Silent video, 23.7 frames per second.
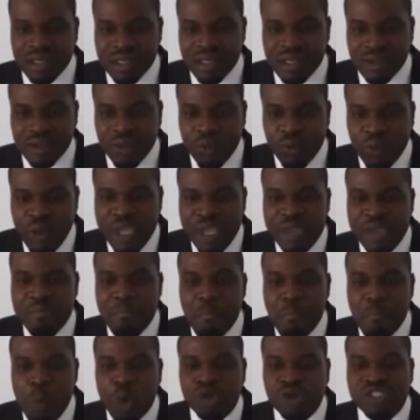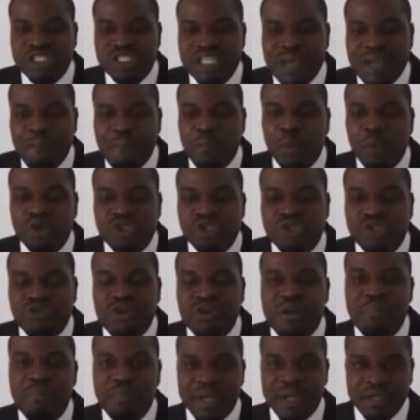We must
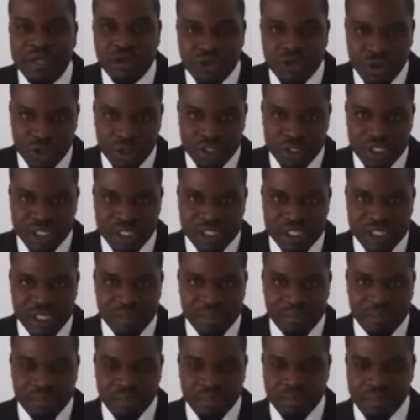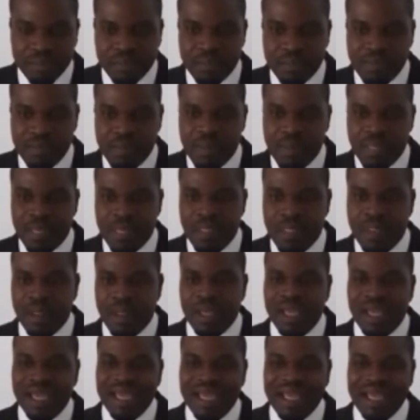demonstrate patriotism
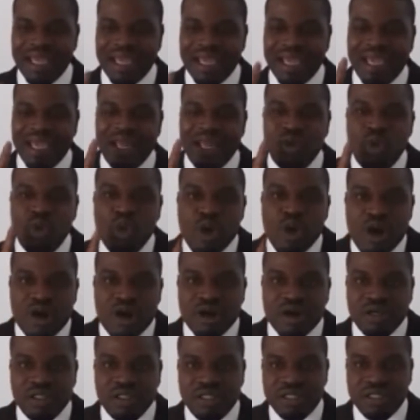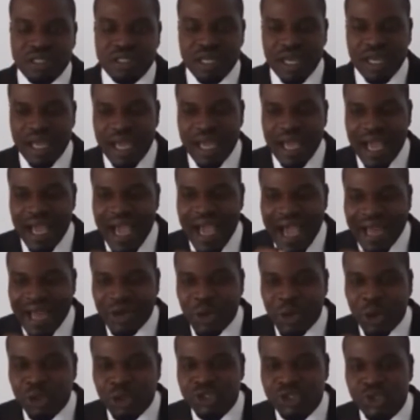in words
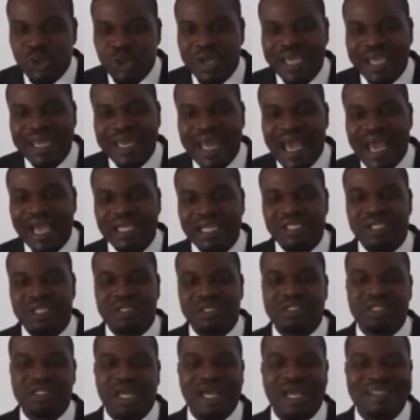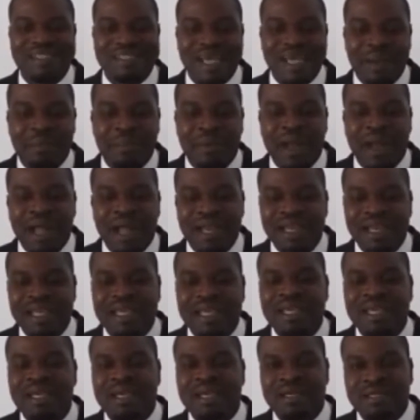and also in action, as Abraham
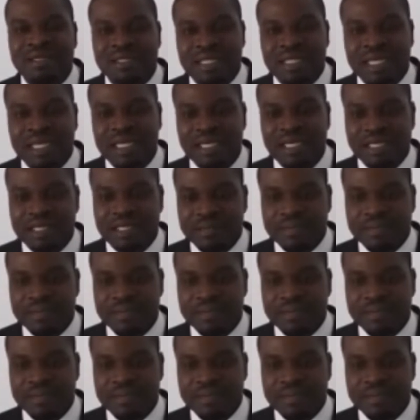Lincoln did.